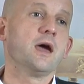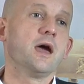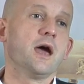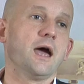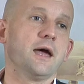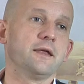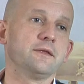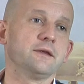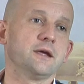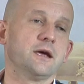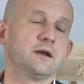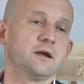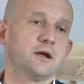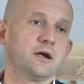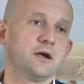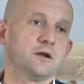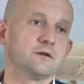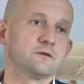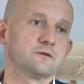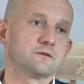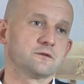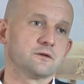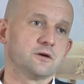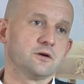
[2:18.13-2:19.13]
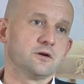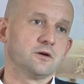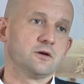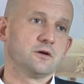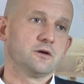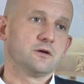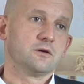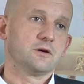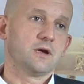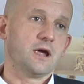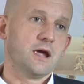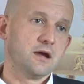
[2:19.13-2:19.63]
And then at
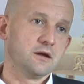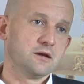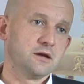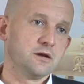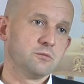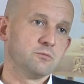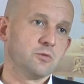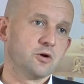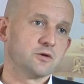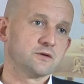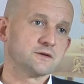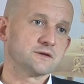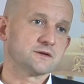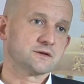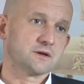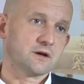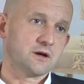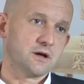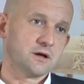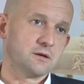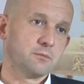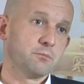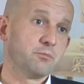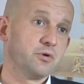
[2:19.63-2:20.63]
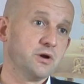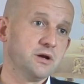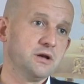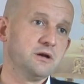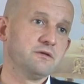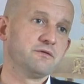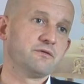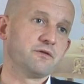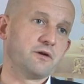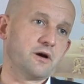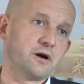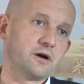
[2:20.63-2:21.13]
18 months and
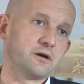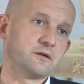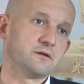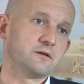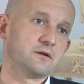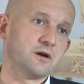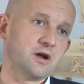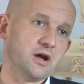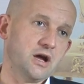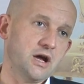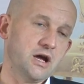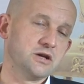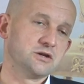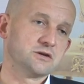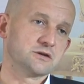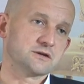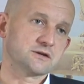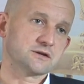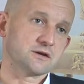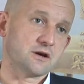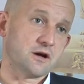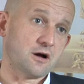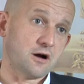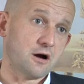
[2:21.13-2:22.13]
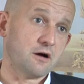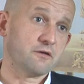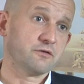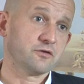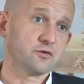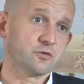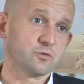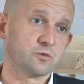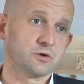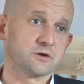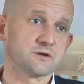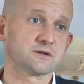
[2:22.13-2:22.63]
predefined ages
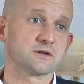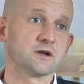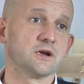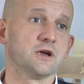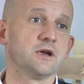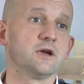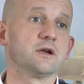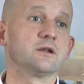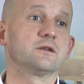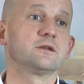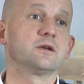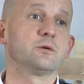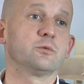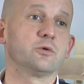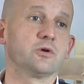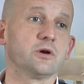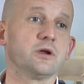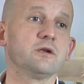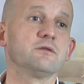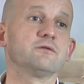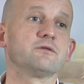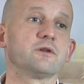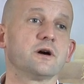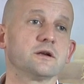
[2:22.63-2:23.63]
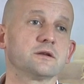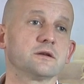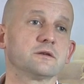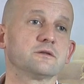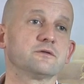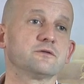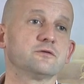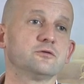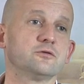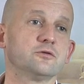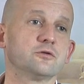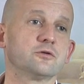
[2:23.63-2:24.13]
afterwards, they were invited
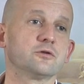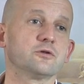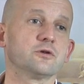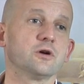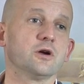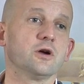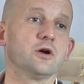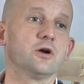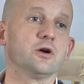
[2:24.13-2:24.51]
for